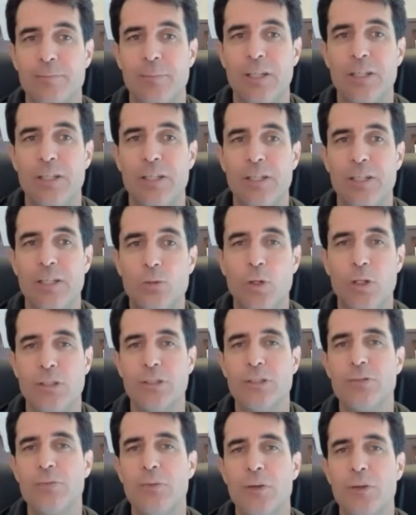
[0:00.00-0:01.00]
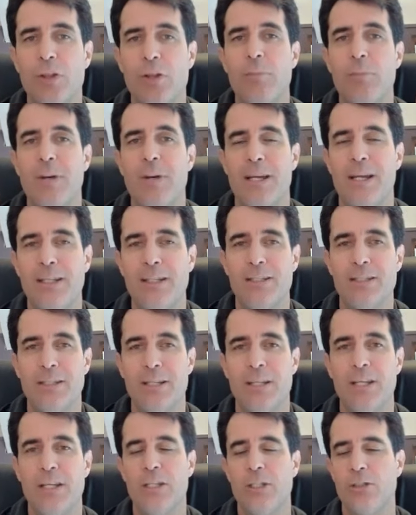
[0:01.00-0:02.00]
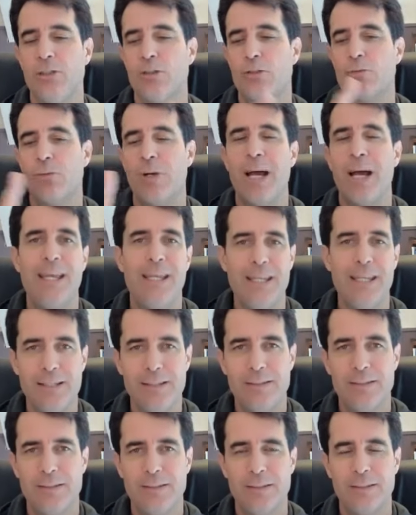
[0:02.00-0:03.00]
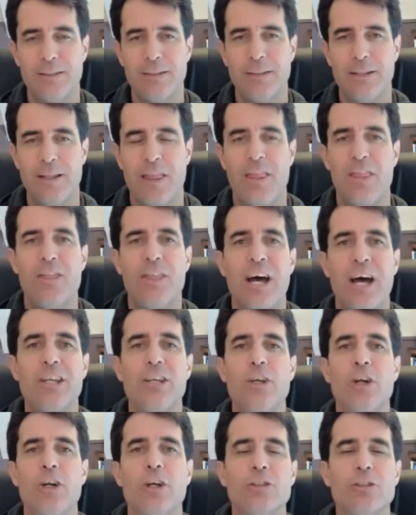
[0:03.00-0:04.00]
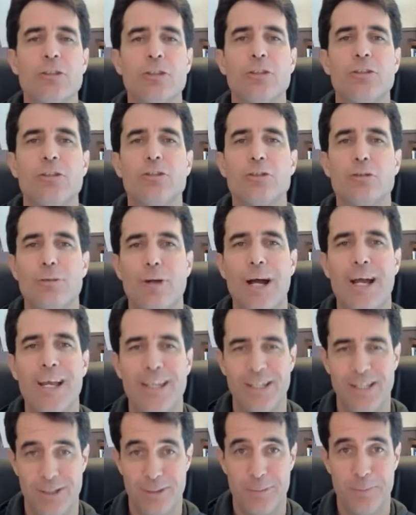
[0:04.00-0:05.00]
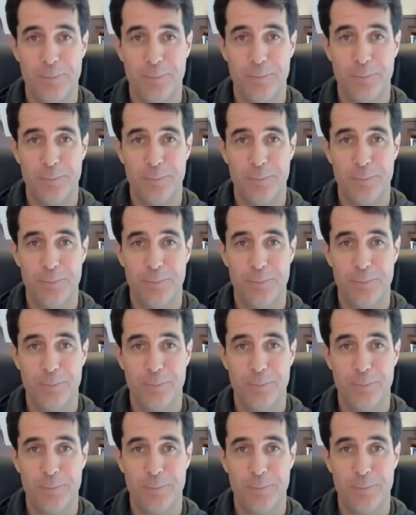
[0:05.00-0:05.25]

It's worse for the mind trying than not trying.